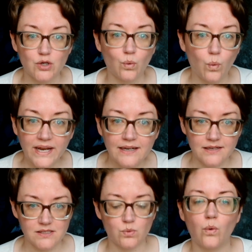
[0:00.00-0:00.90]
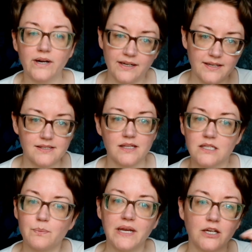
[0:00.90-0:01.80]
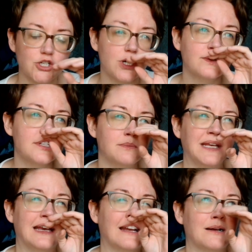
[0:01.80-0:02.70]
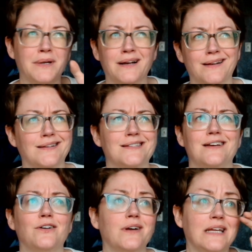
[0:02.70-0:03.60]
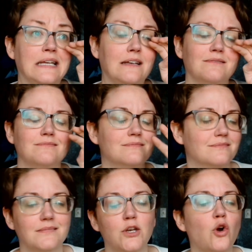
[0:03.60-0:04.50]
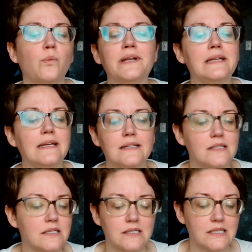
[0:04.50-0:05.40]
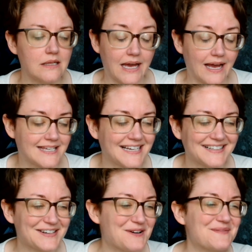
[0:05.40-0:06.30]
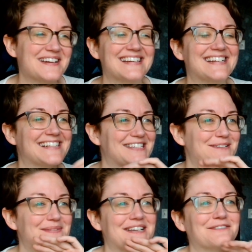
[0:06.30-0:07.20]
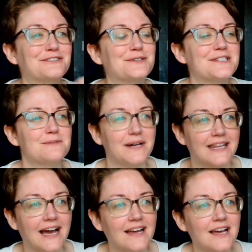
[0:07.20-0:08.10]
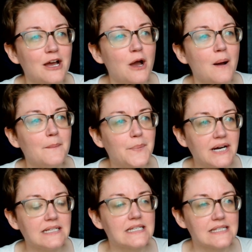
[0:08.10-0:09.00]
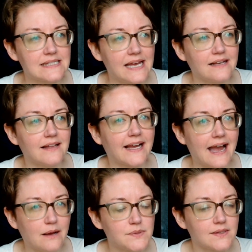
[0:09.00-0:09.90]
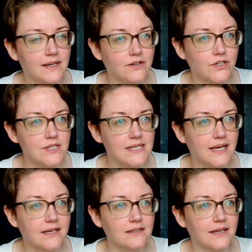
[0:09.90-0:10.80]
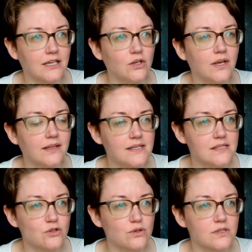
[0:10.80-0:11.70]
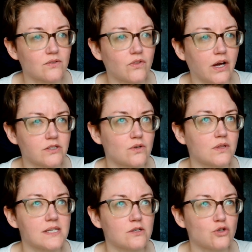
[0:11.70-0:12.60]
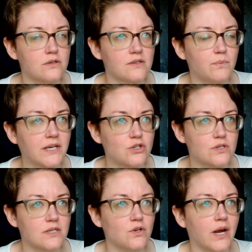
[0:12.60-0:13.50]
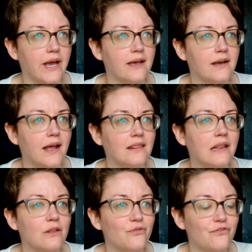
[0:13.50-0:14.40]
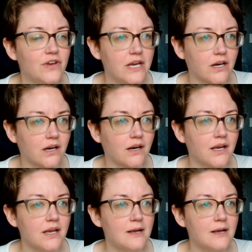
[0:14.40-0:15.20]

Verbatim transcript: to witness what it is that's being shown to me. And I'm not going to tell any nobody needs to see that. nobody needs to be influenced by that. But to say, like, I absolutely understand, like, you get these intrusive thoughts or these intrusive pictures in your head, and then the fear